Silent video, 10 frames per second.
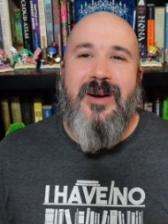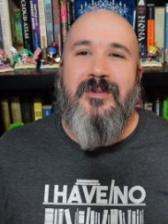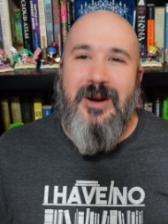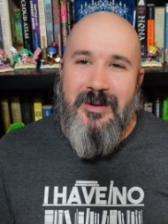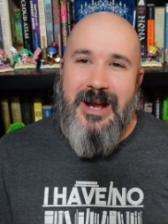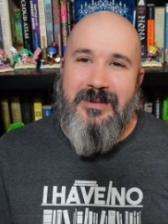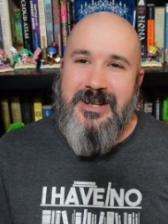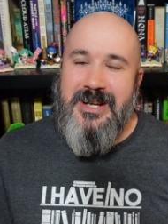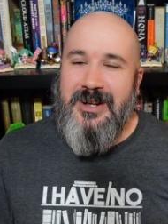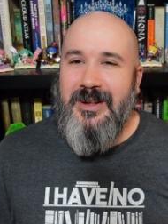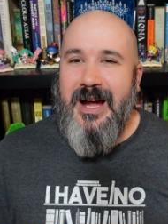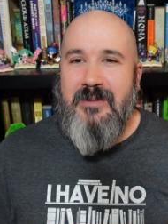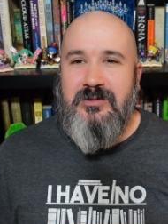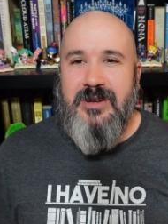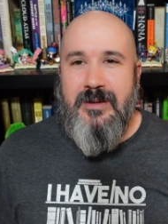Welcome back to my channel.
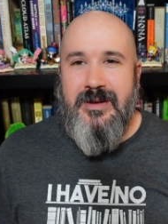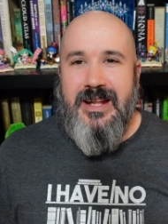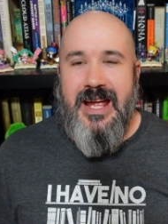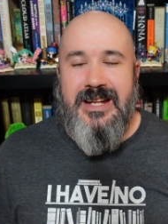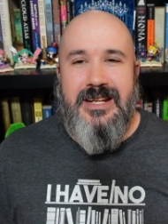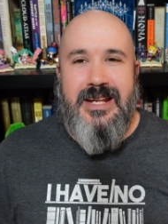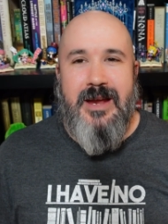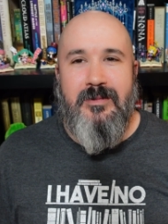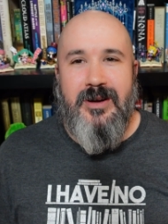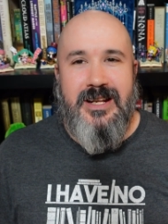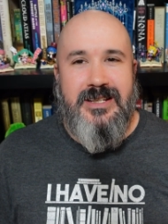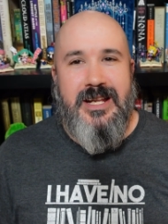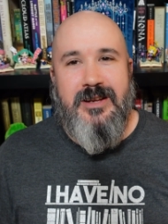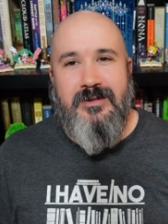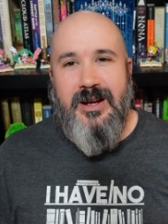I'm Traben, and today we're
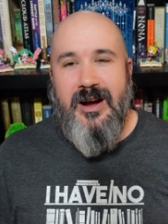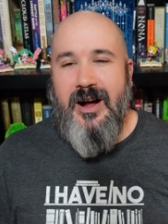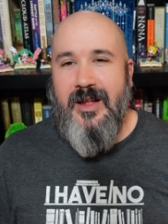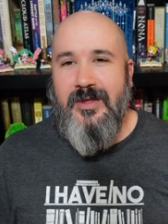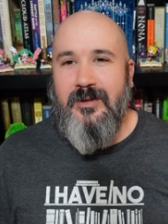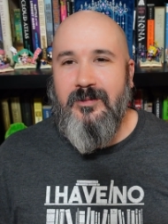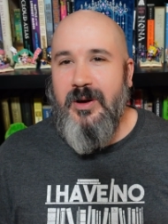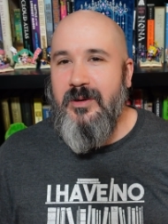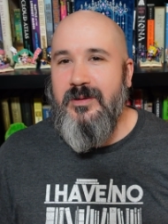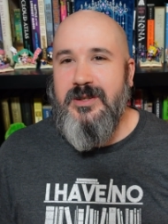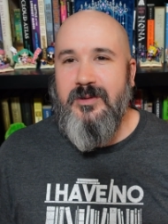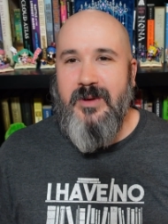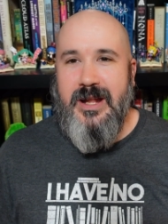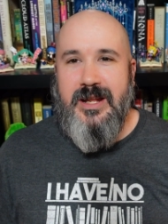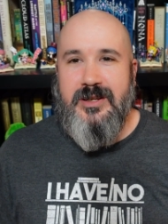continuing on the road to
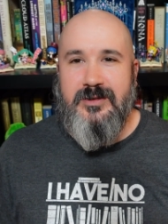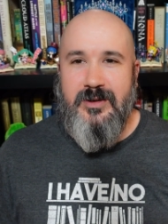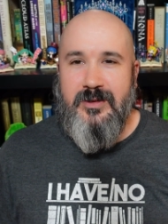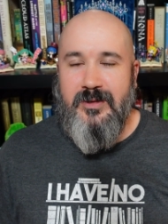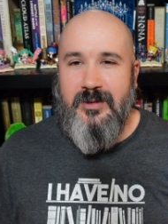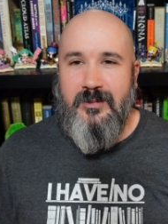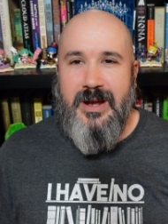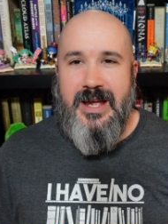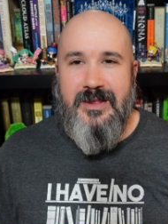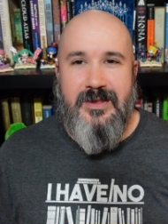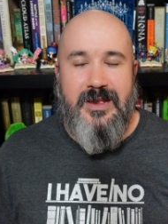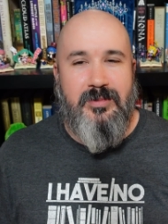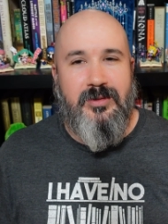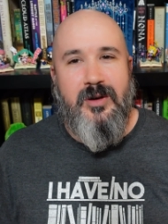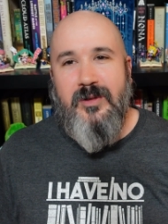Wind and Truth with the
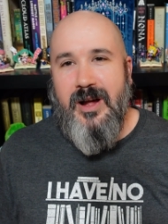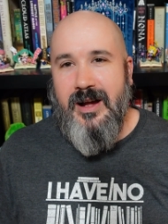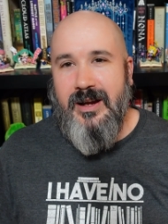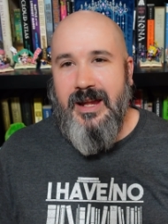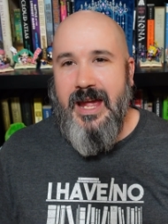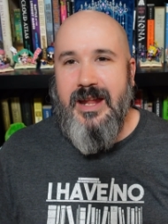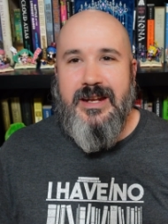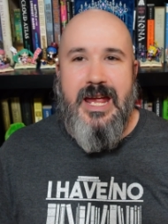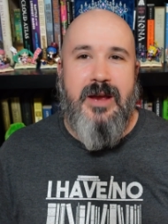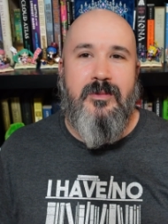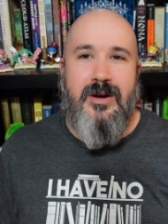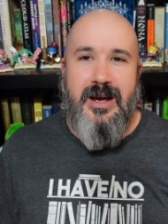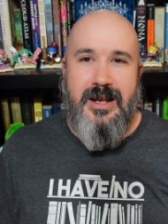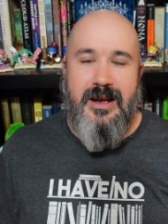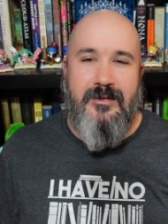prologue and day
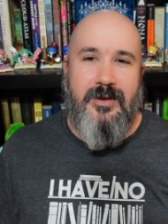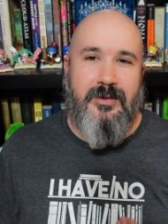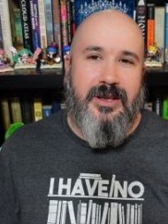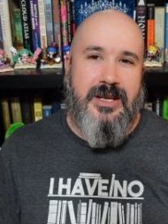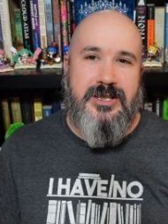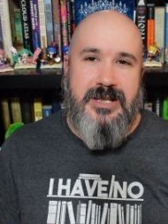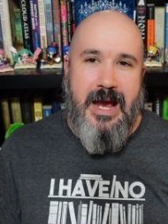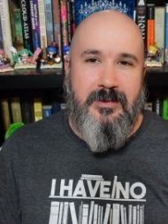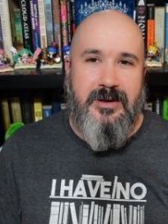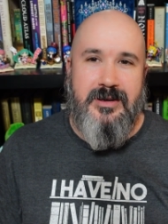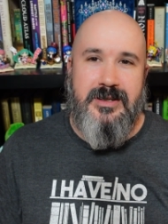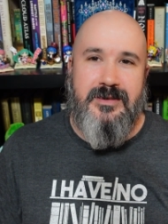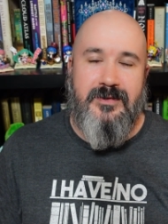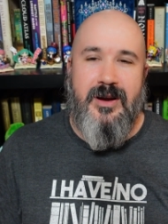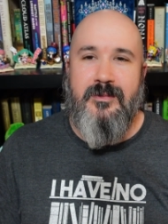one of the release chapters
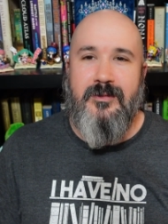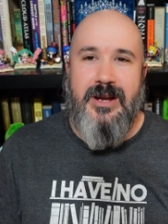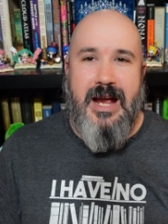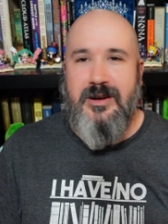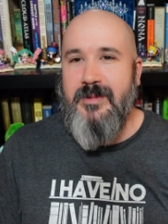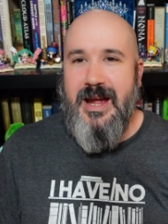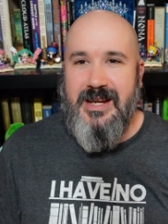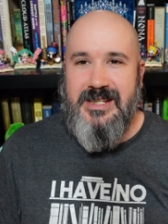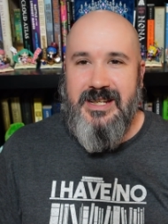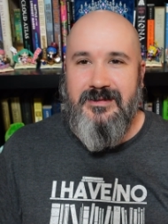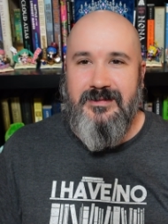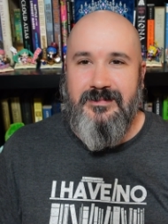from Reactor magazine.